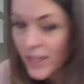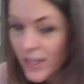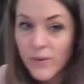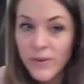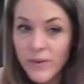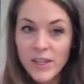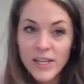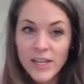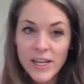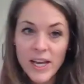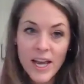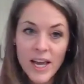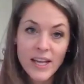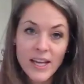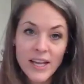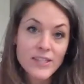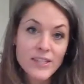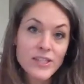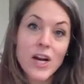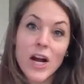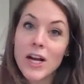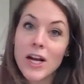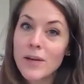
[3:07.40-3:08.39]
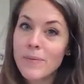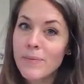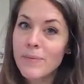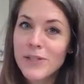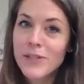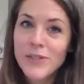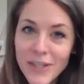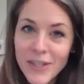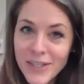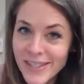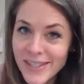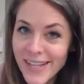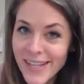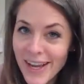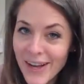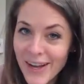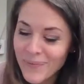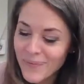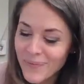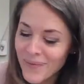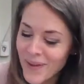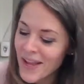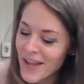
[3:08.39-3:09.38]
with the net, it's not going to be drawn to scale.
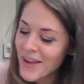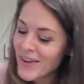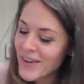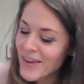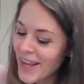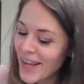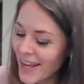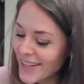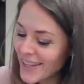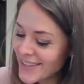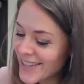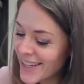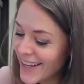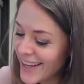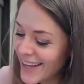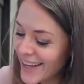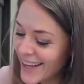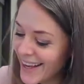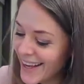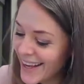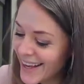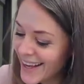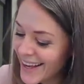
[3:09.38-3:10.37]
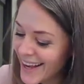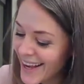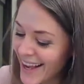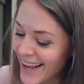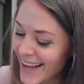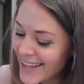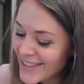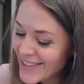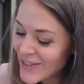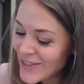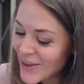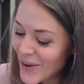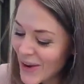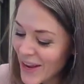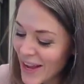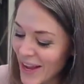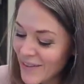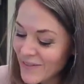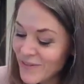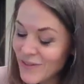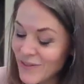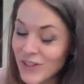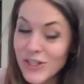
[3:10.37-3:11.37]
Okay, so I
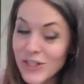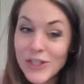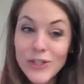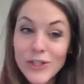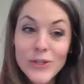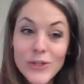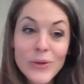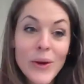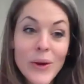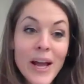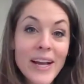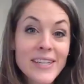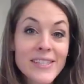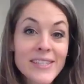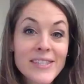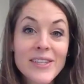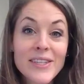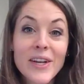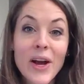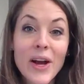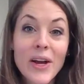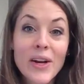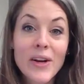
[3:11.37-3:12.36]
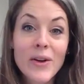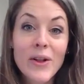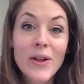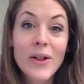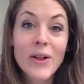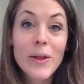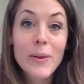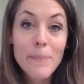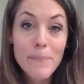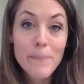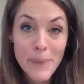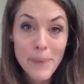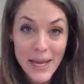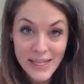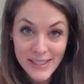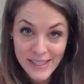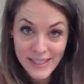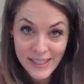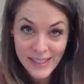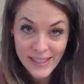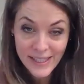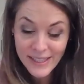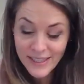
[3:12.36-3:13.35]
have 2 hexagonal
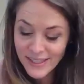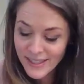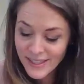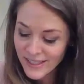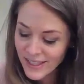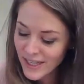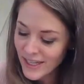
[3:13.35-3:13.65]
bases,